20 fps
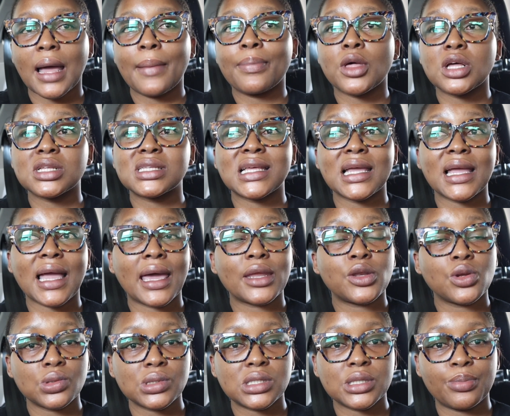I'm not saying I
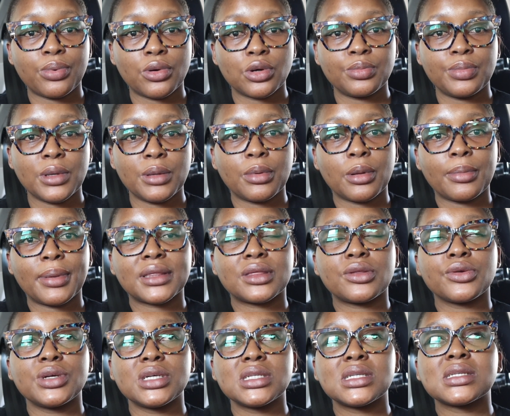don't support people, but
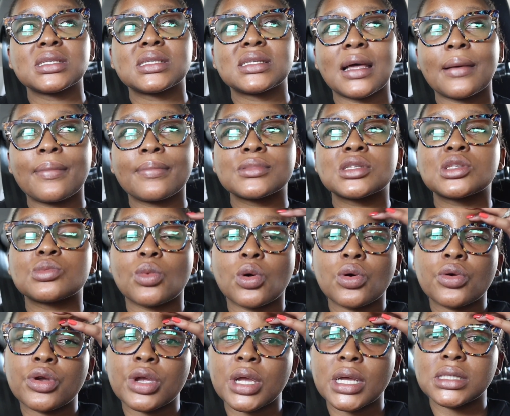the reason some
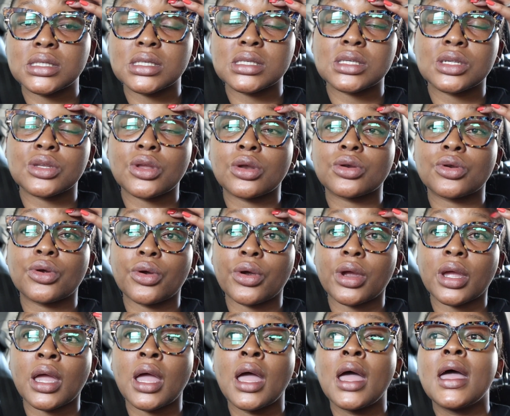small creators are not
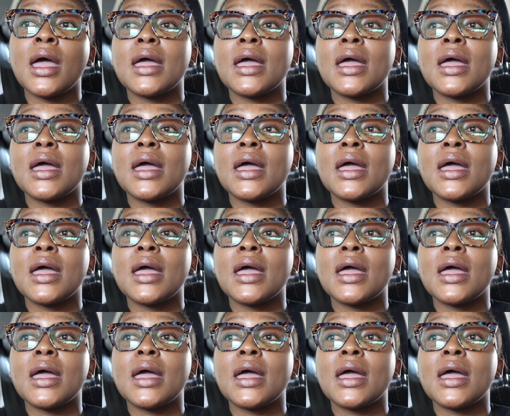growing